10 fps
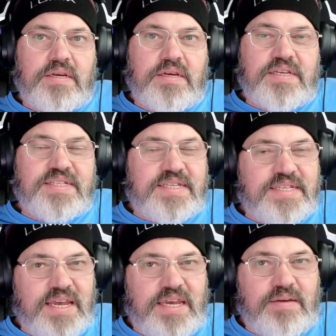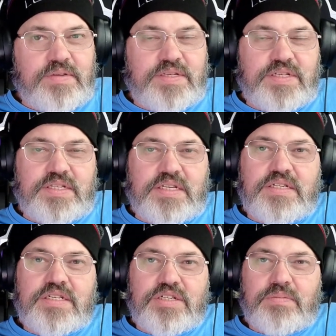is the same. It's just the
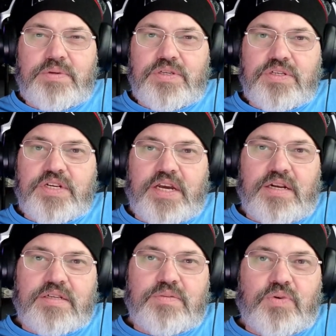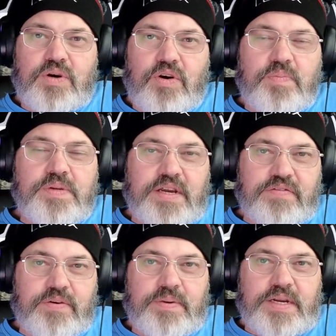distribution channel is more open to
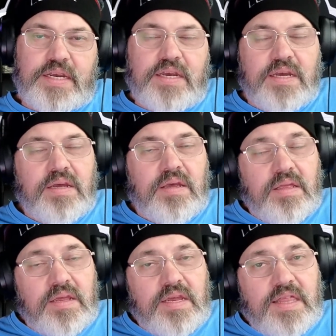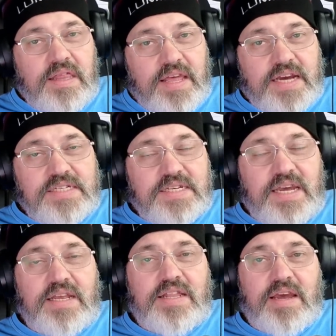everybody. That
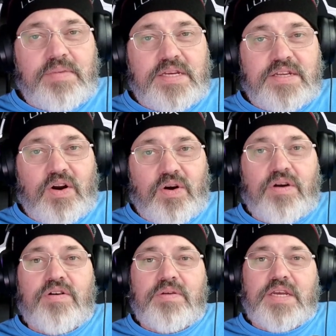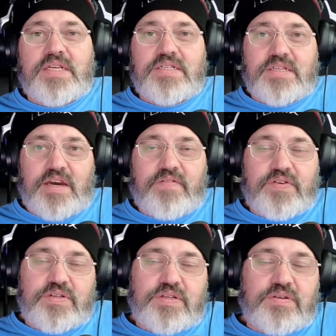said, that makes it harder to get
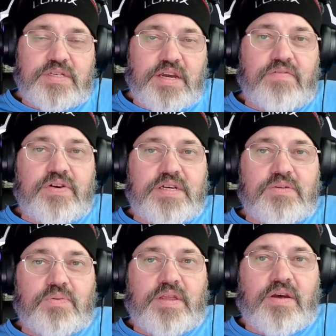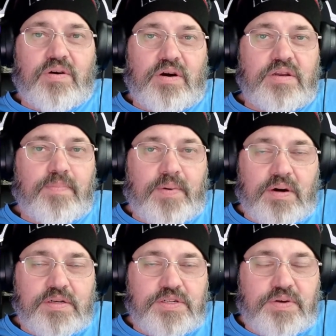discovered. So discovery is one of the hardest
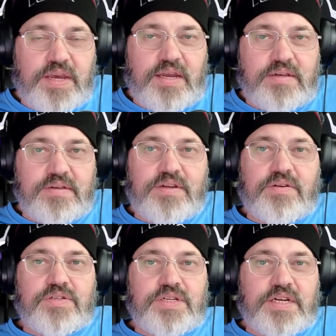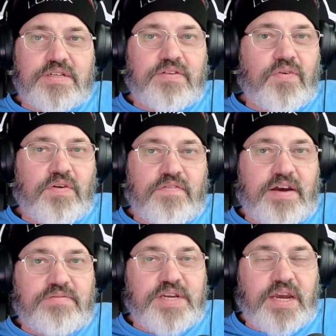parts. You can't, there's not just 4 or
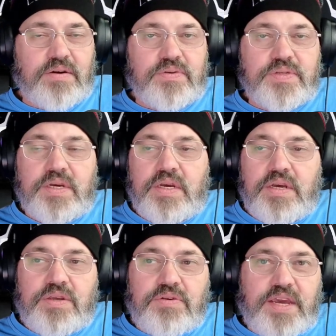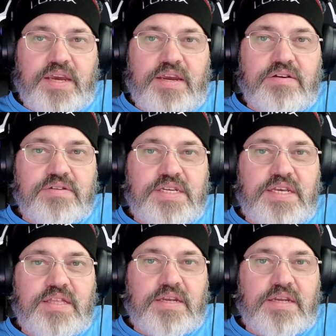5 channels. You can't guarantee